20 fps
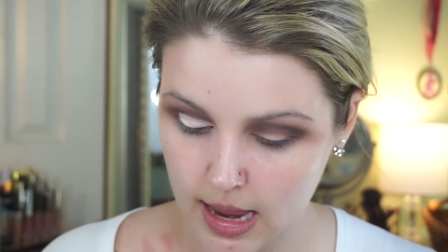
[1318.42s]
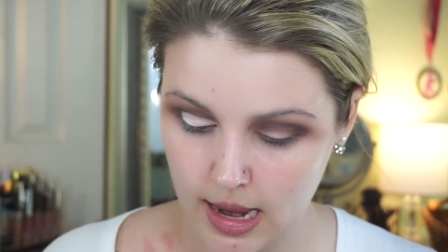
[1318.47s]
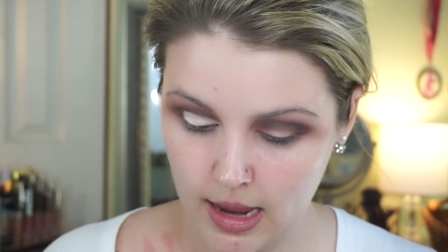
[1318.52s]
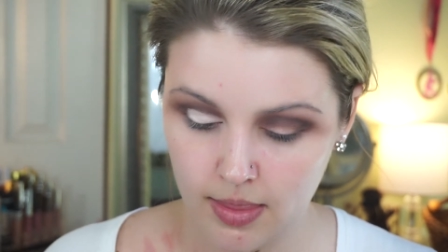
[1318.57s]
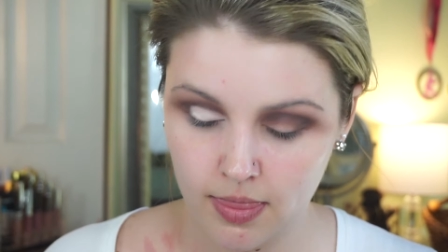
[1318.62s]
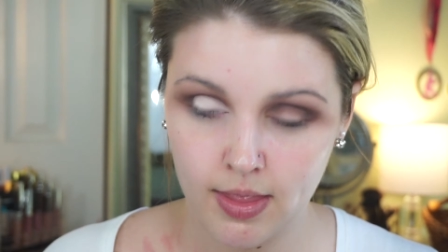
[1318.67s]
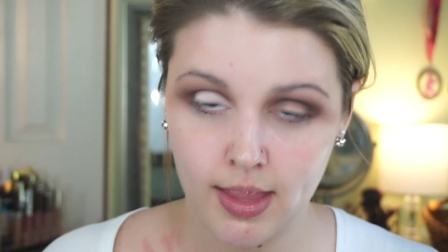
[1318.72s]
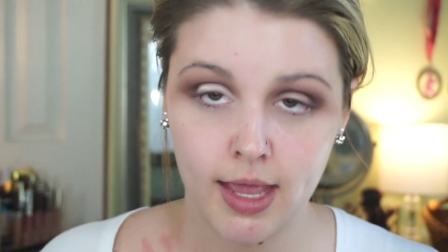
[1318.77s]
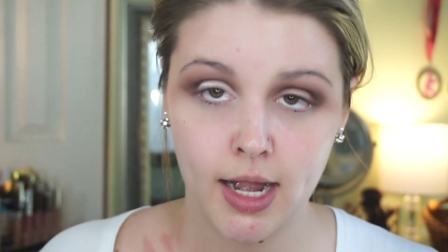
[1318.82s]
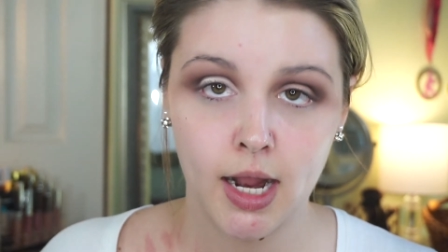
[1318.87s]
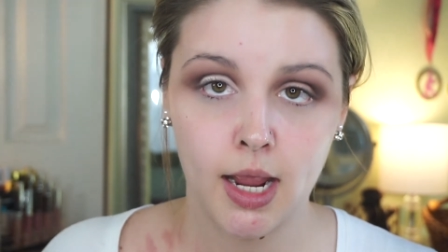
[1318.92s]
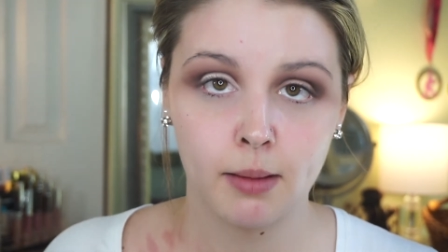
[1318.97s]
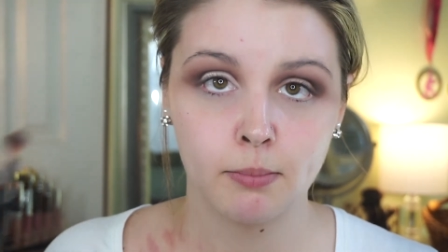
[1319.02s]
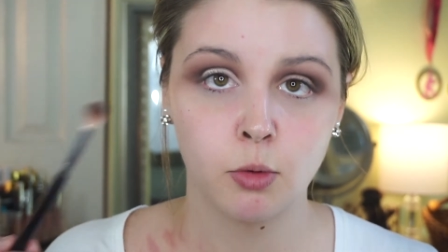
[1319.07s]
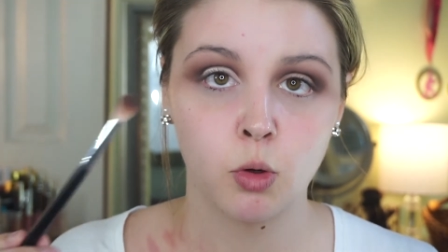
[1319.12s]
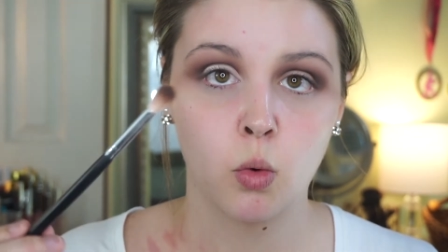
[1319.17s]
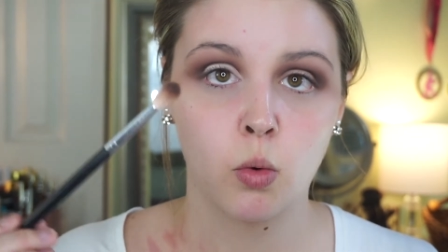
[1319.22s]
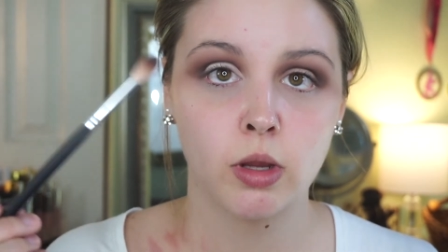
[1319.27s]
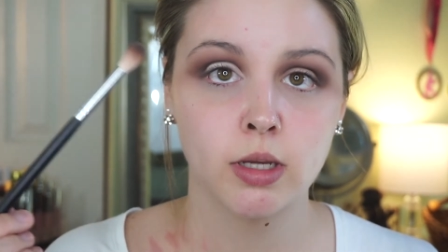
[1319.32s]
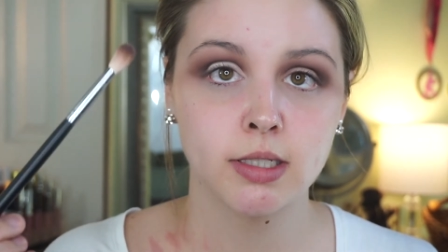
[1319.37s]
And then
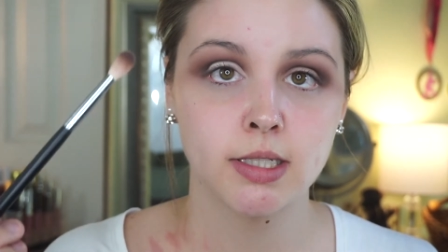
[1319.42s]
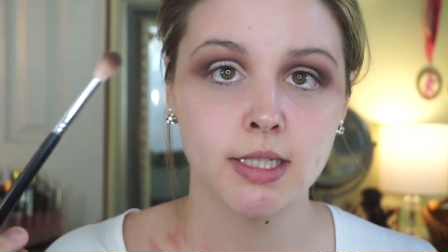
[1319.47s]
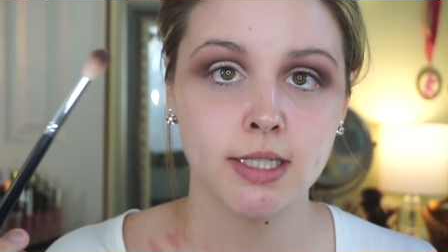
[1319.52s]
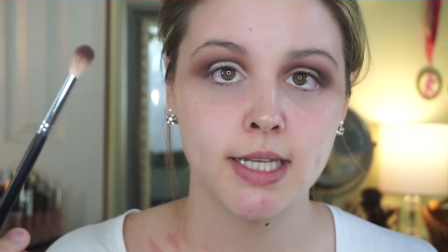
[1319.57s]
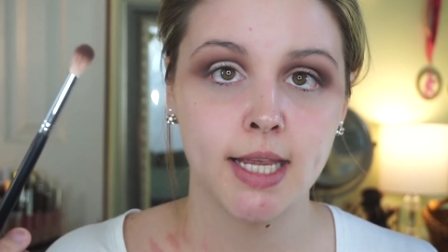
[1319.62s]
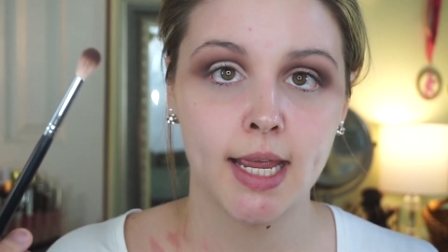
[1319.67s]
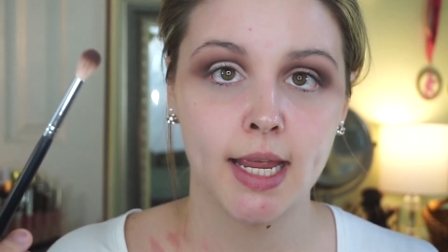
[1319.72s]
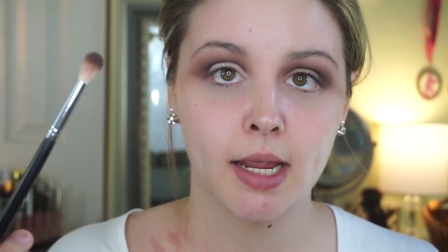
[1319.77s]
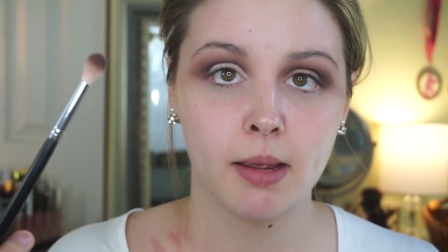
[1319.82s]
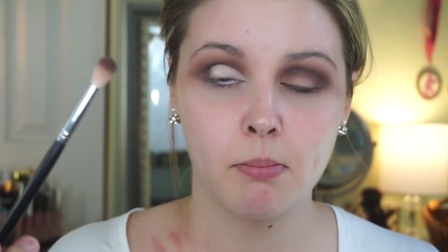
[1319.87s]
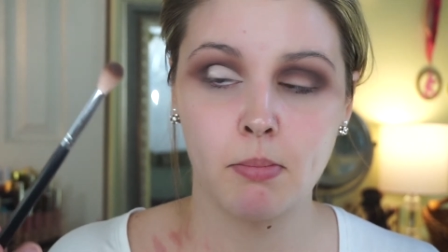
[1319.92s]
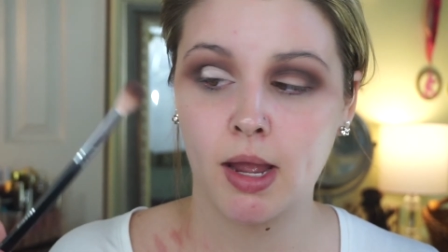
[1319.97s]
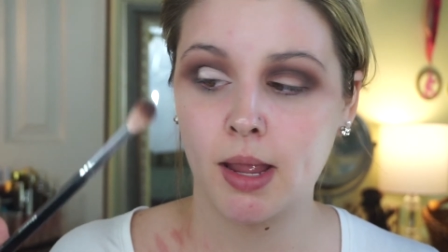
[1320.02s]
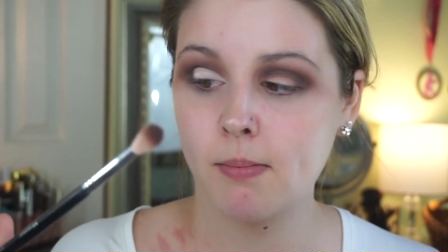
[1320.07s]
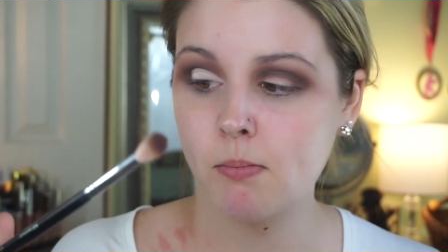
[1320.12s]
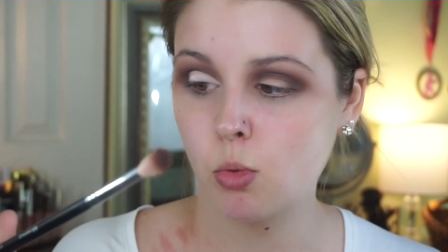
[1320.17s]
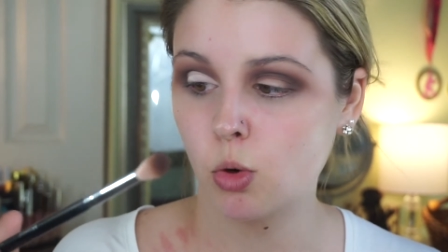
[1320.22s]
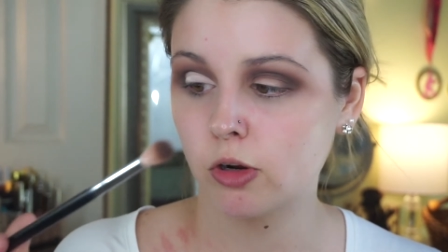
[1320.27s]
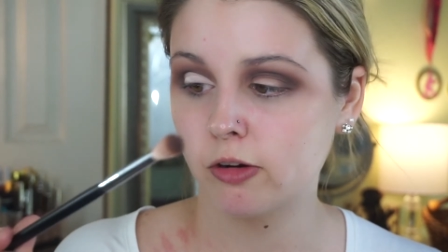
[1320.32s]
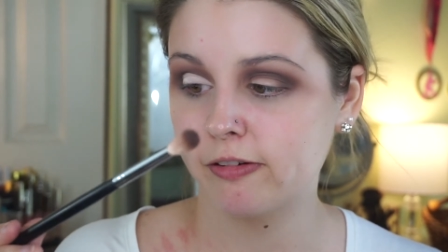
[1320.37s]
I'm going to take my
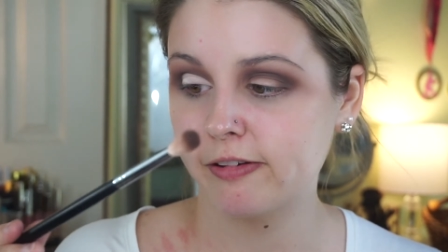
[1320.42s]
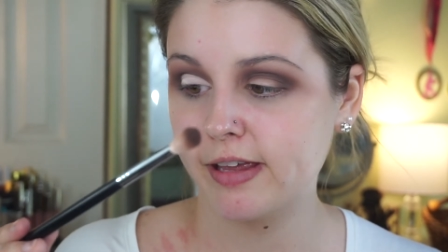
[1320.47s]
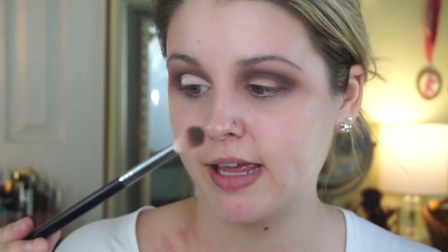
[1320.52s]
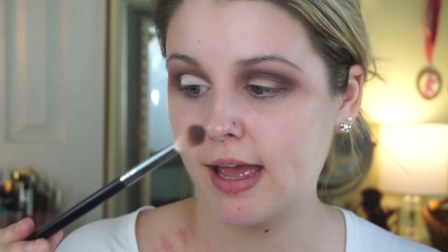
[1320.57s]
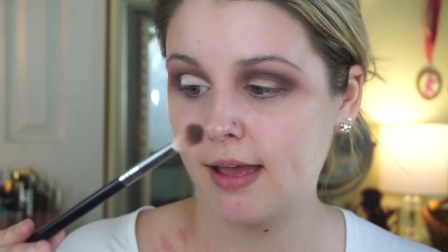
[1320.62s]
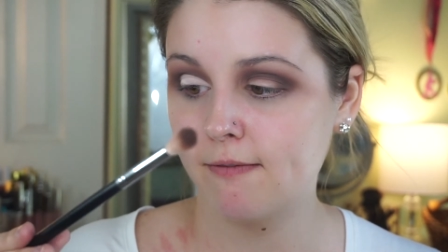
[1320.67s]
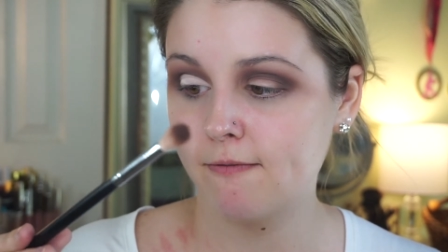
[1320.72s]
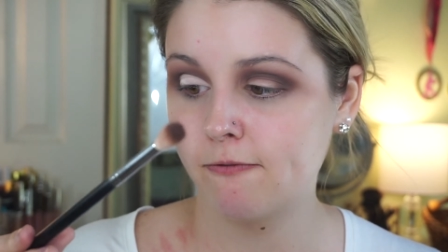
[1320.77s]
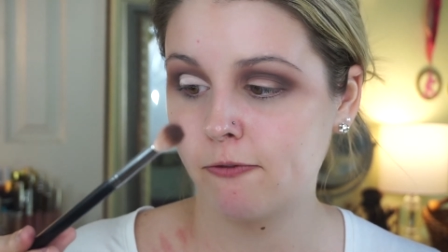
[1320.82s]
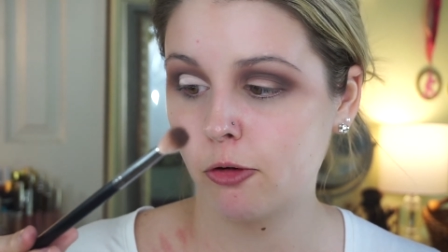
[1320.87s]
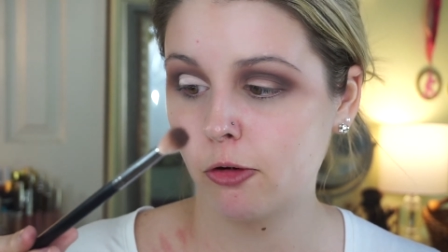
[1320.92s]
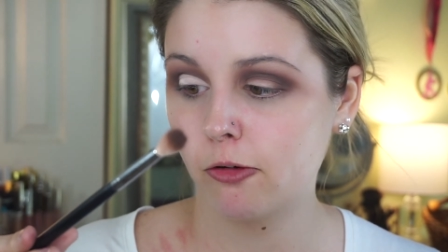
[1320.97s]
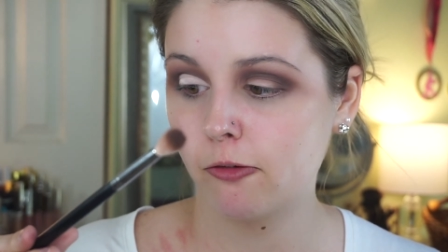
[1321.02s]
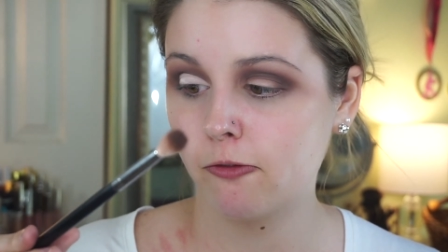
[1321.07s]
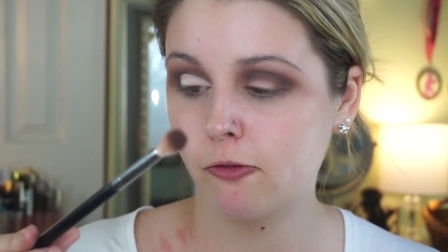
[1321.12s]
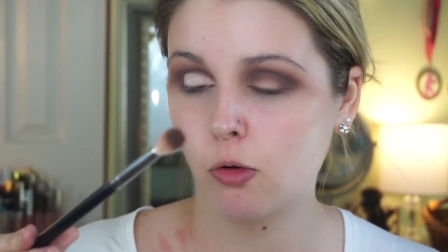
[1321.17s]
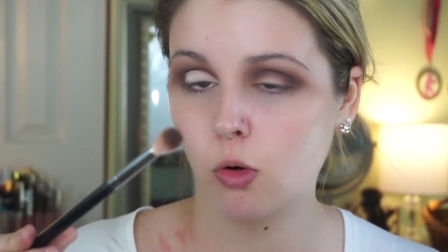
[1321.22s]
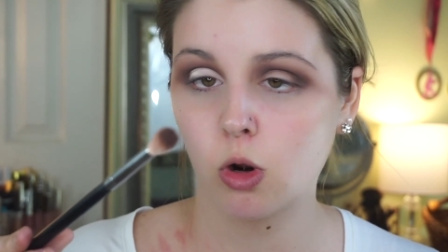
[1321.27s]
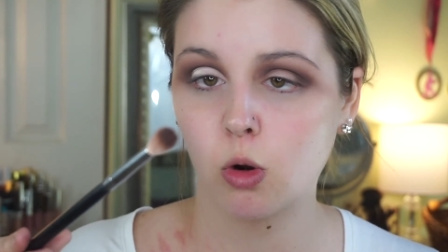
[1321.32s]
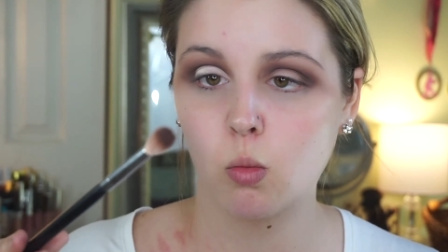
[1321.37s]
Morphe
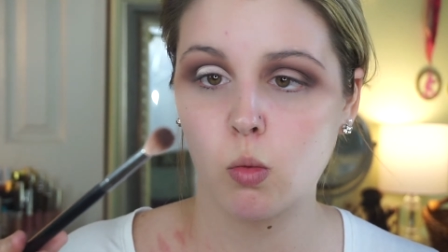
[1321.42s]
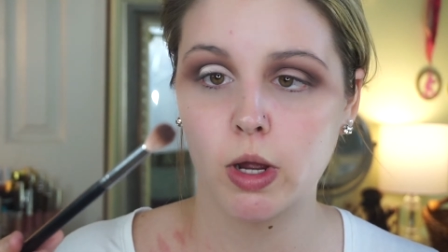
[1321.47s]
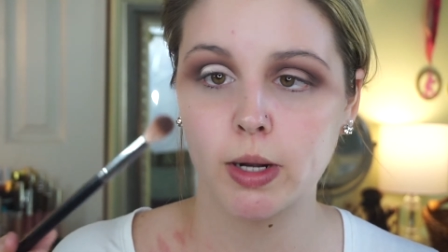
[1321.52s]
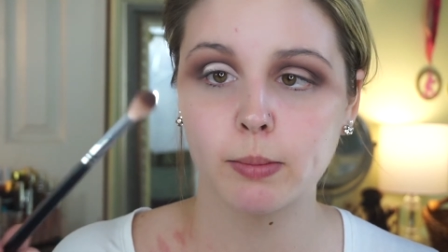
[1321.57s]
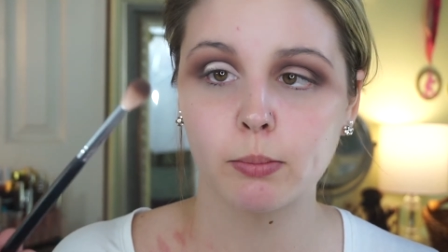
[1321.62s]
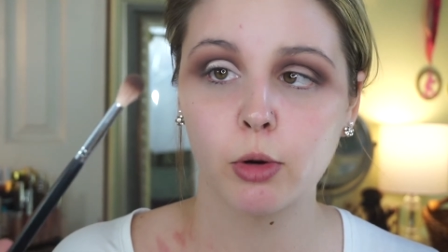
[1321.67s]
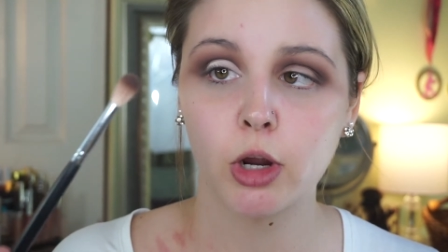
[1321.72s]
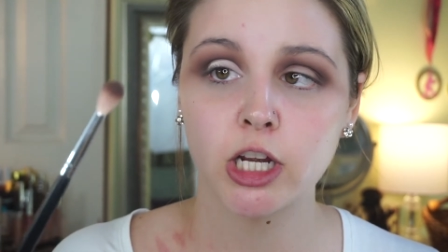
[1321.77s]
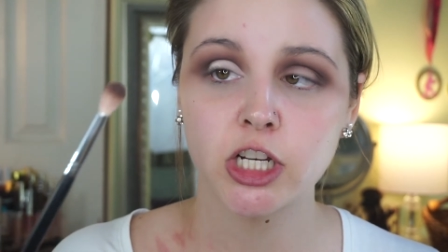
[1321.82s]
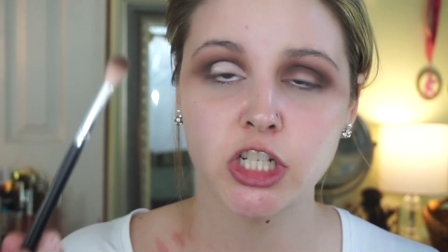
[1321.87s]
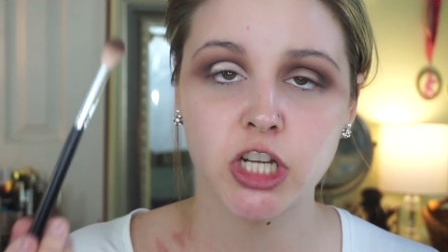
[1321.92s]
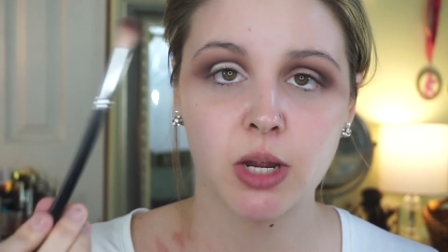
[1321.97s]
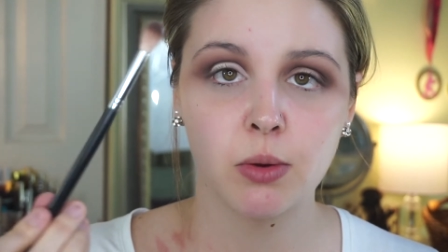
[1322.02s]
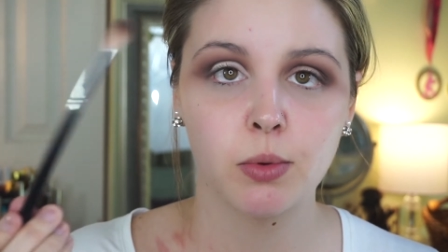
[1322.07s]
M441 brush,